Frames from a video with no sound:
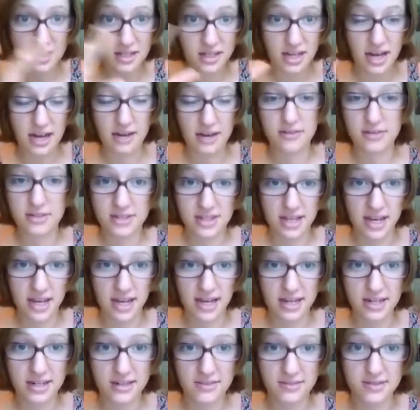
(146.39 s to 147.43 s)

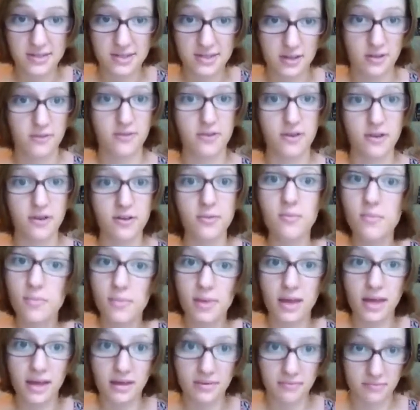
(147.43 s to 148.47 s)
outside of silver
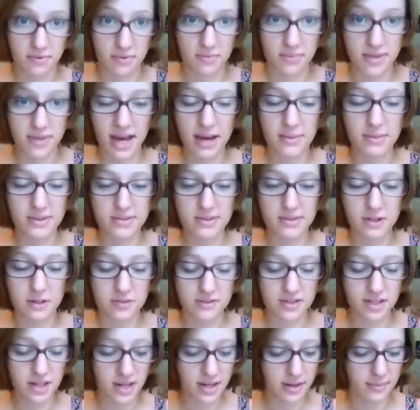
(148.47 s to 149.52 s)
from the atmosphere over
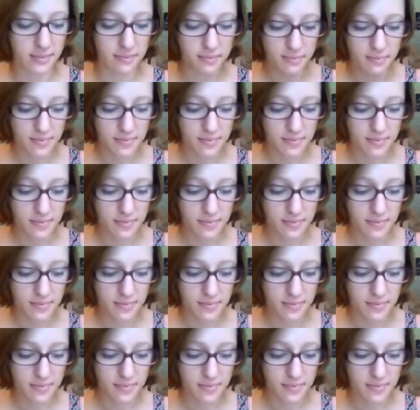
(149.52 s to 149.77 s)
time.